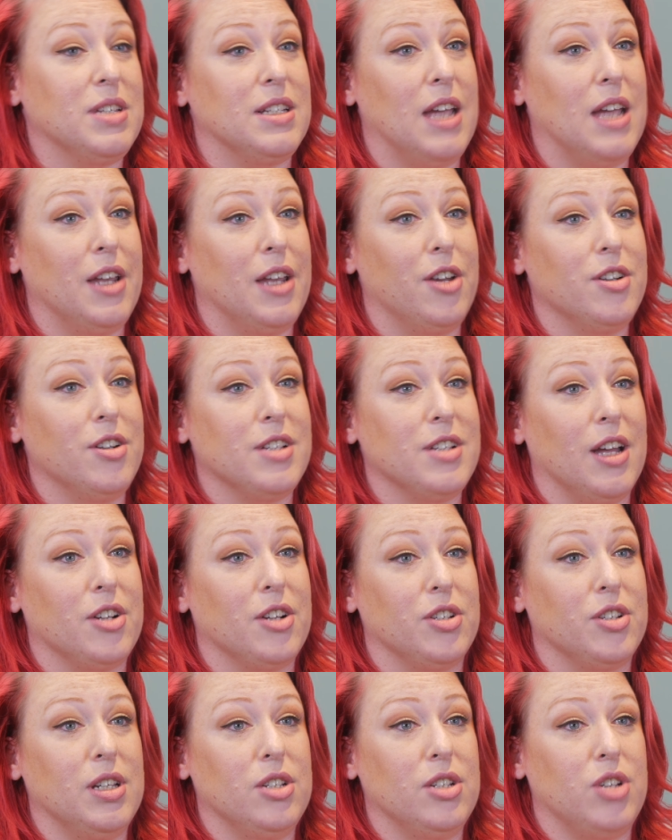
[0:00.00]
at 10 years
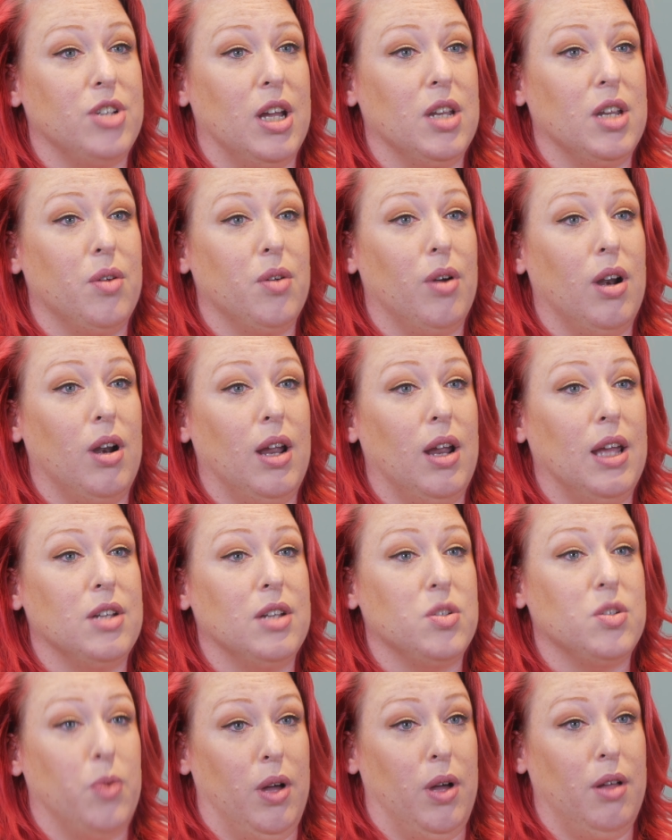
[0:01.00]
actually,
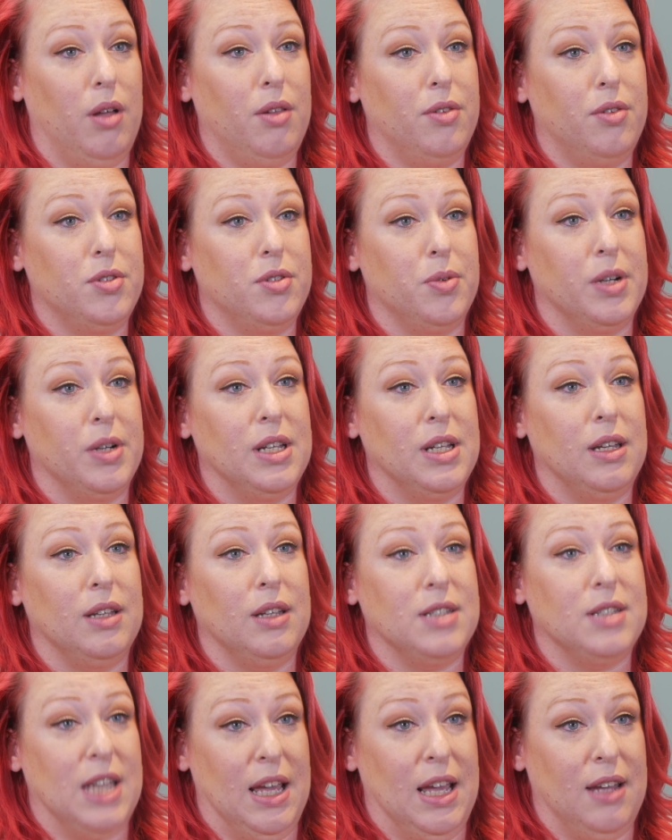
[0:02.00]
January 12th,
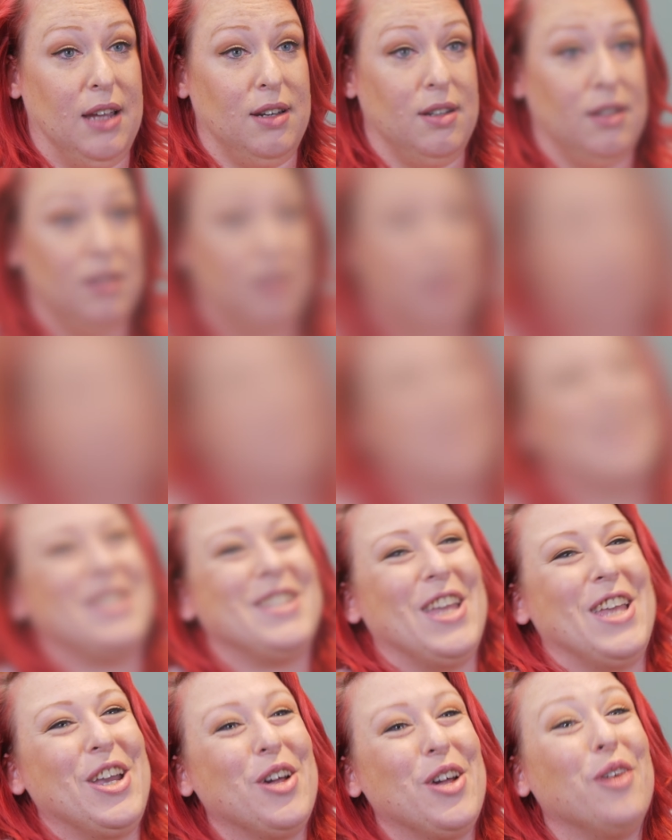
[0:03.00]
2010. It was a
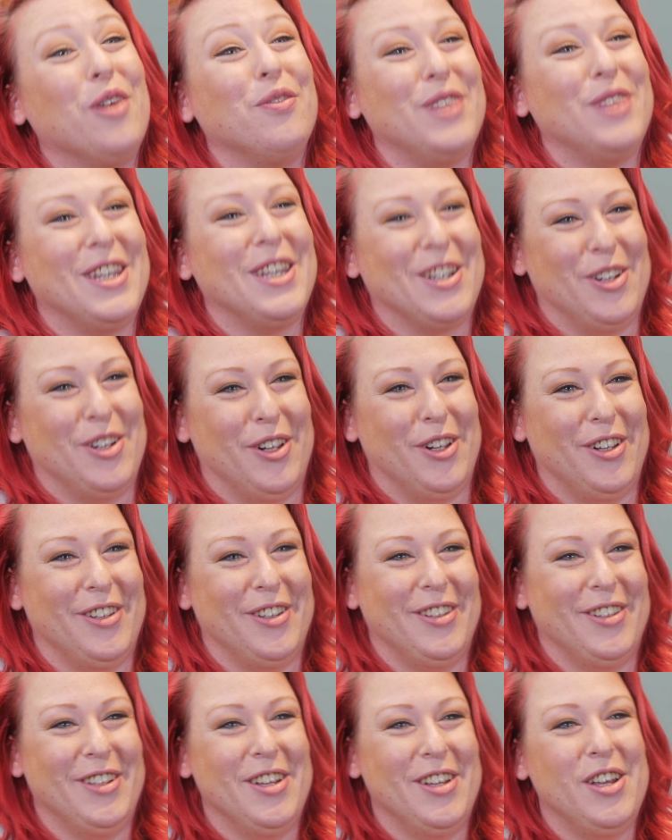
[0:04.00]
single
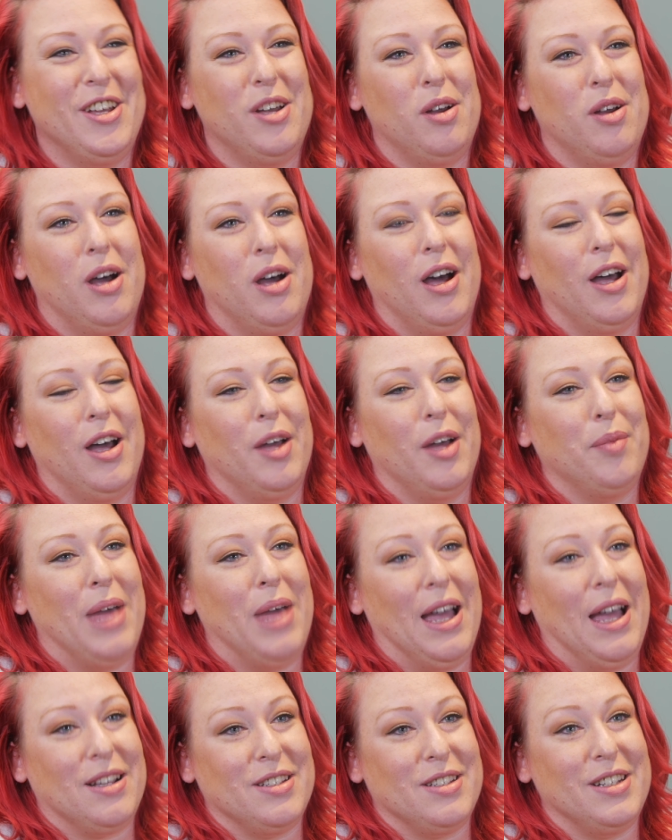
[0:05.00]
vehicle
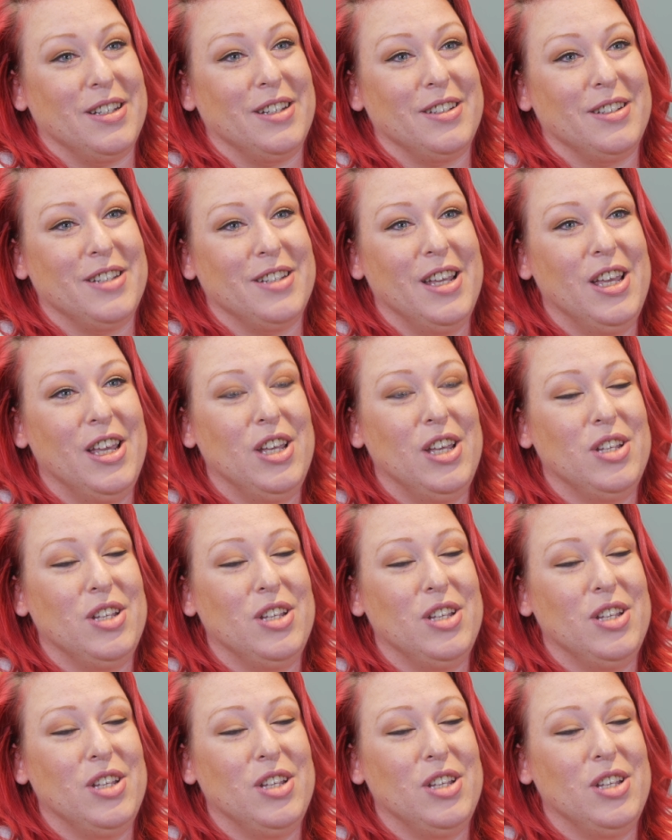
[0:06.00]
accident.